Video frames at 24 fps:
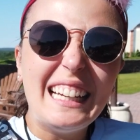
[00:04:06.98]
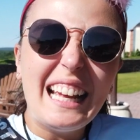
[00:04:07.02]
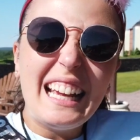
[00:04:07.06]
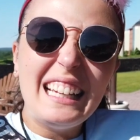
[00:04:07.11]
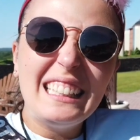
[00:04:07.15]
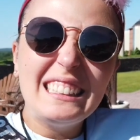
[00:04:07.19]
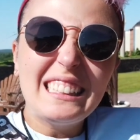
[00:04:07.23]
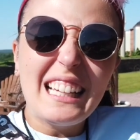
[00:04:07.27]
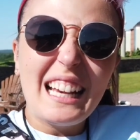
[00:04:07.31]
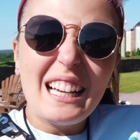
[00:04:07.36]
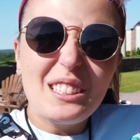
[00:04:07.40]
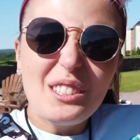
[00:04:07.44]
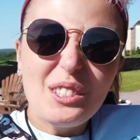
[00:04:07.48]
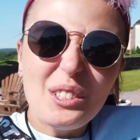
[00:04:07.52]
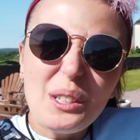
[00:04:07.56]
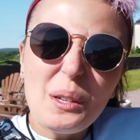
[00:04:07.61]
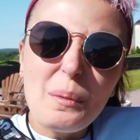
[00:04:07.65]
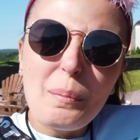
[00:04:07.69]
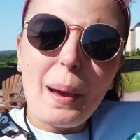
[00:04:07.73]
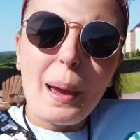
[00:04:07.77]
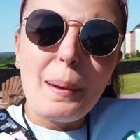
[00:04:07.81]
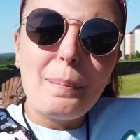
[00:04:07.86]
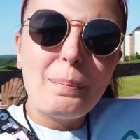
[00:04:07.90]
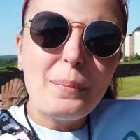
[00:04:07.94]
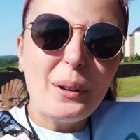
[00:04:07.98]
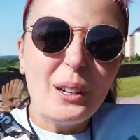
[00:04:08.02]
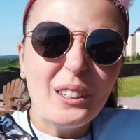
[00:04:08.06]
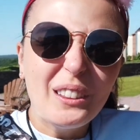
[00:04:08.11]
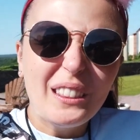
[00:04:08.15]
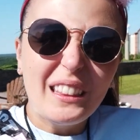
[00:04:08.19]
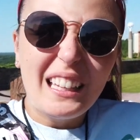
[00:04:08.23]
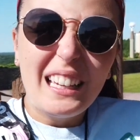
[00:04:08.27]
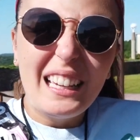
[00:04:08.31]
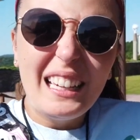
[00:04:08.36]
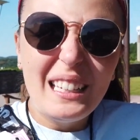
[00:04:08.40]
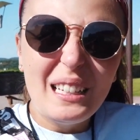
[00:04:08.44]
Today is actually my
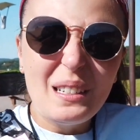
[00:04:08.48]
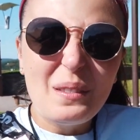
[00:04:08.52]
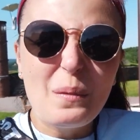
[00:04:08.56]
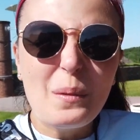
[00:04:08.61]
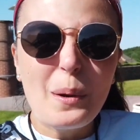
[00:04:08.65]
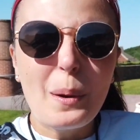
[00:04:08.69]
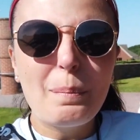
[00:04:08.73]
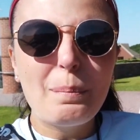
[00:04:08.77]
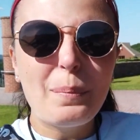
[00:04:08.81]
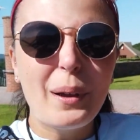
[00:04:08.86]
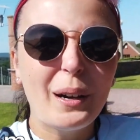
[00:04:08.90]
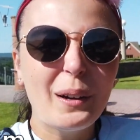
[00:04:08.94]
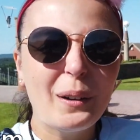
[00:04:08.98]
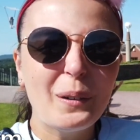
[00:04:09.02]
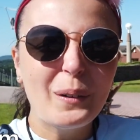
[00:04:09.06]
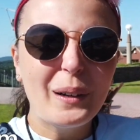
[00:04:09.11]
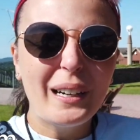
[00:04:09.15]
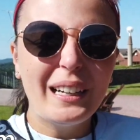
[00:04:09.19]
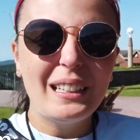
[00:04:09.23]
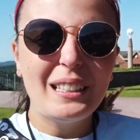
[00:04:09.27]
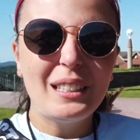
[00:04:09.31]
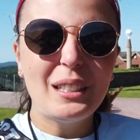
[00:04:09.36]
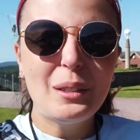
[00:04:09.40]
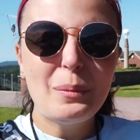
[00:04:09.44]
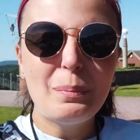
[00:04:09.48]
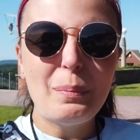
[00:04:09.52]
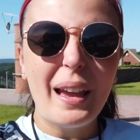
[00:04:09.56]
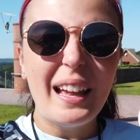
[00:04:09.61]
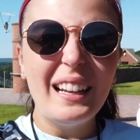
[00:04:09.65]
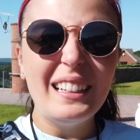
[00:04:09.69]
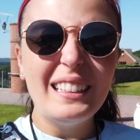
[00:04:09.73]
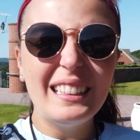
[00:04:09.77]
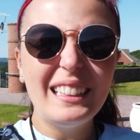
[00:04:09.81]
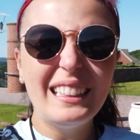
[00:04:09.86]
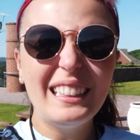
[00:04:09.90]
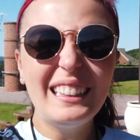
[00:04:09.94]
birthday, and what better way to
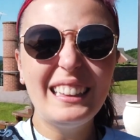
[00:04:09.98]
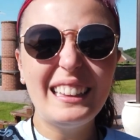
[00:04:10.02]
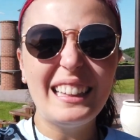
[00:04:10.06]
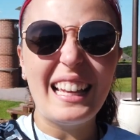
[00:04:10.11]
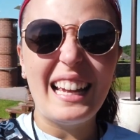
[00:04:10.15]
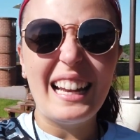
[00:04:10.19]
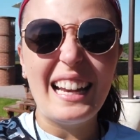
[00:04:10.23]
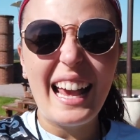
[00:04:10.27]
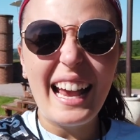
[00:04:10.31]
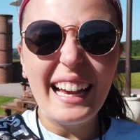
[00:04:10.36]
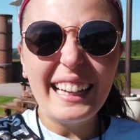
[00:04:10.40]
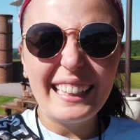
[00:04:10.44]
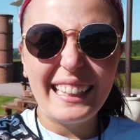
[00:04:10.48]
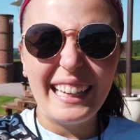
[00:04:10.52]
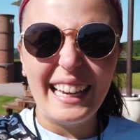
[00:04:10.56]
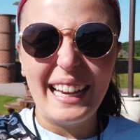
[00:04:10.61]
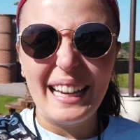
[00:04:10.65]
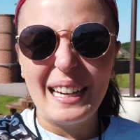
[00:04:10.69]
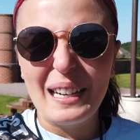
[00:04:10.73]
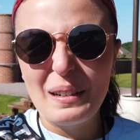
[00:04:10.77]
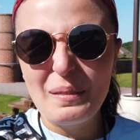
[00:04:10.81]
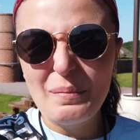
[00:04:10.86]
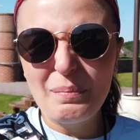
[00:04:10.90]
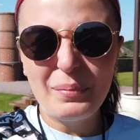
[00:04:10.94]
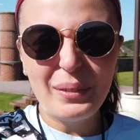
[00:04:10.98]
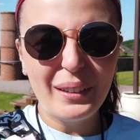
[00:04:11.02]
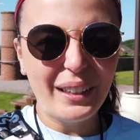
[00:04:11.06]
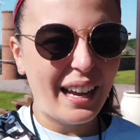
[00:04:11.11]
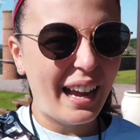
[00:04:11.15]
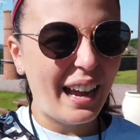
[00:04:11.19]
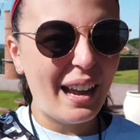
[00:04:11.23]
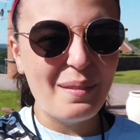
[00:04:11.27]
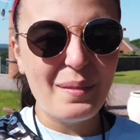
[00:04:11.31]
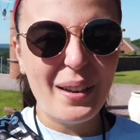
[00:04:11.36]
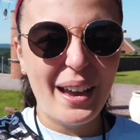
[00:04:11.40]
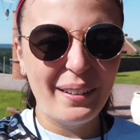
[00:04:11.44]
spend it than at camp?
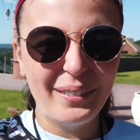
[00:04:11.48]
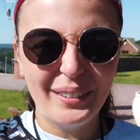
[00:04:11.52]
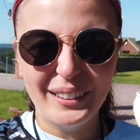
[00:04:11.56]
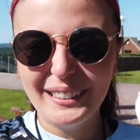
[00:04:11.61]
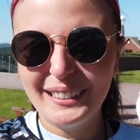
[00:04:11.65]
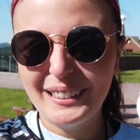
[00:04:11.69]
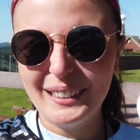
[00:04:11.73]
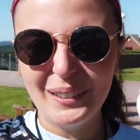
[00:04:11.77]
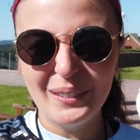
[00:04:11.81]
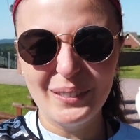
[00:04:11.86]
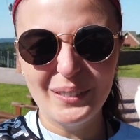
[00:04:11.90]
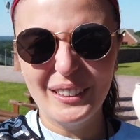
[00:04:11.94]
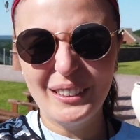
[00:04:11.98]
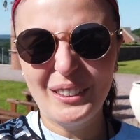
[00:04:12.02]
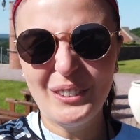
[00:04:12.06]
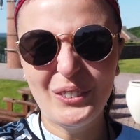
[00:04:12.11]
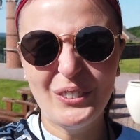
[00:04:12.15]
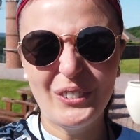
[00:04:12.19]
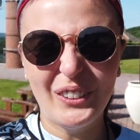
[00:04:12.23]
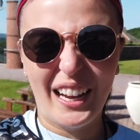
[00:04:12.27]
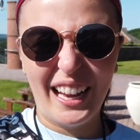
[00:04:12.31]
I'm having so much